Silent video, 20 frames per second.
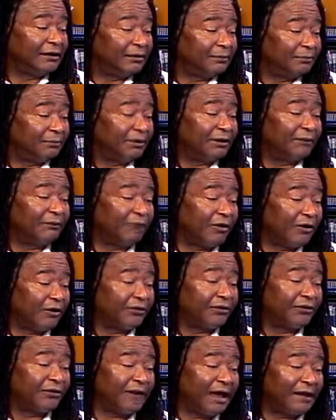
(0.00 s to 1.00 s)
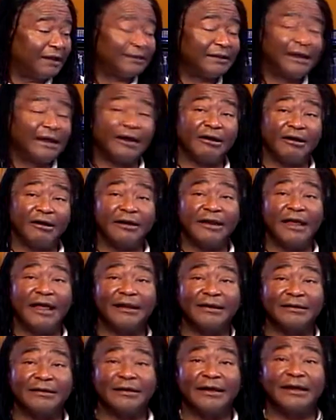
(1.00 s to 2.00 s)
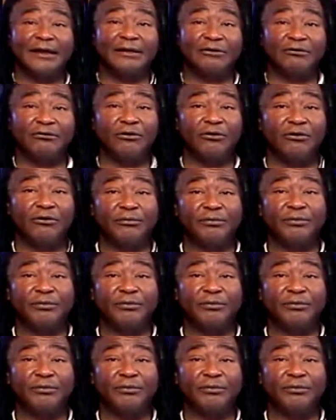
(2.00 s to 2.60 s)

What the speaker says: But whether or not they're in that elite group,